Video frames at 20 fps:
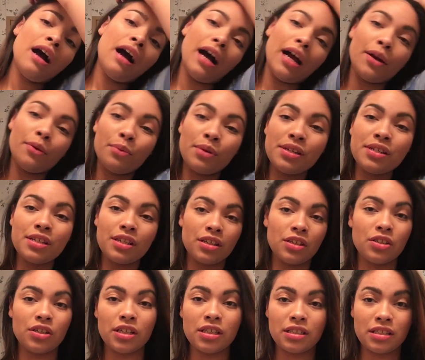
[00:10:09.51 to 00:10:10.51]
I would
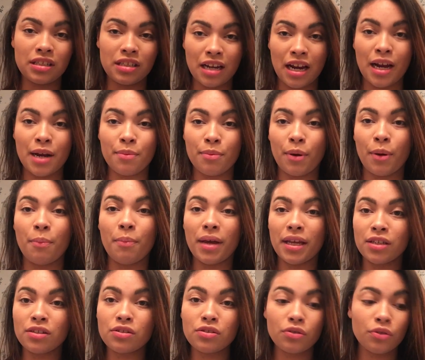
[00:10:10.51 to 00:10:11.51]
suggest an eyebrow
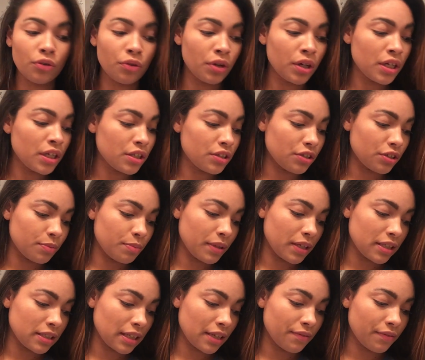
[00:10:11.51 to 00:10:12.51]
pencil just
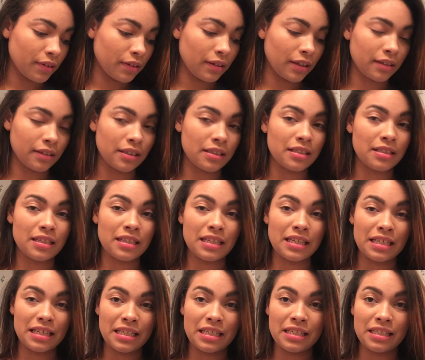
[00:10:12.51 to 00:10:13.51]
because I feel like that's the
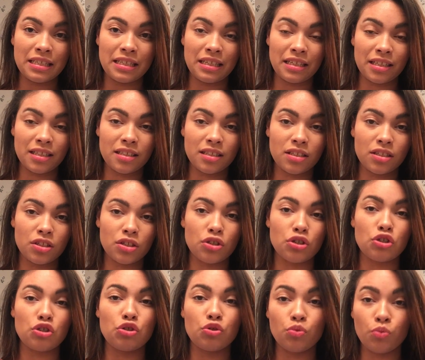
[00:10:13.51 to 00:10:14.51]
easiest
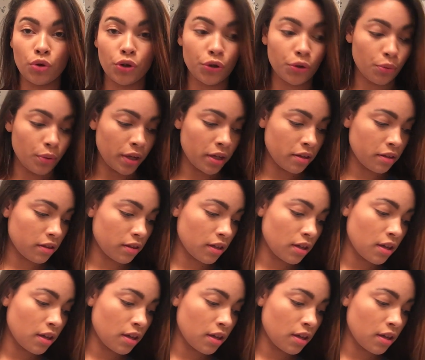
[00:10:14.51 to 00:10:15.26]
to work with.